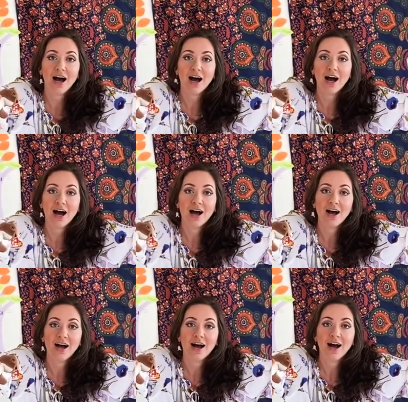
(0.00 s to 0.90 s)

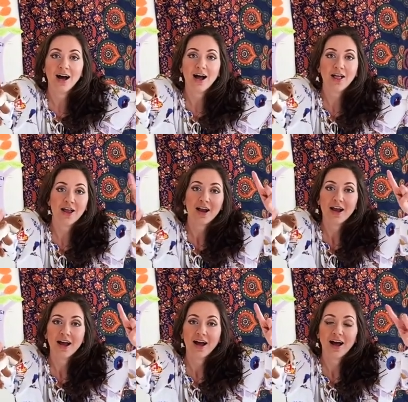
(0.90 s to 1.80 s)

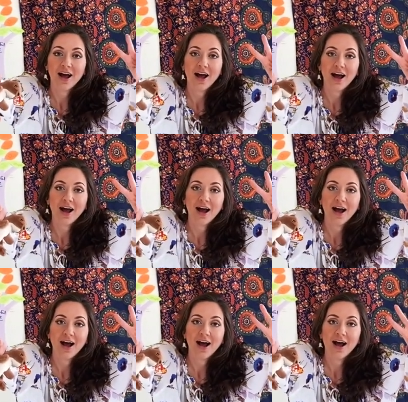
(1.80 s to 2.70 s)

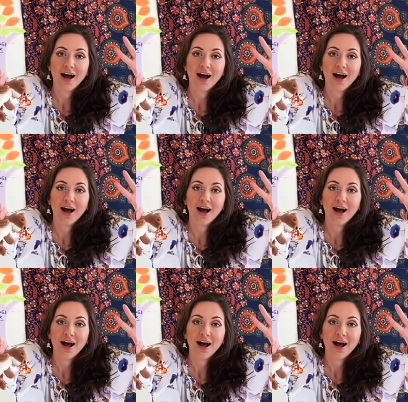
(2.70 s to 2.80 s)
Nothing is said.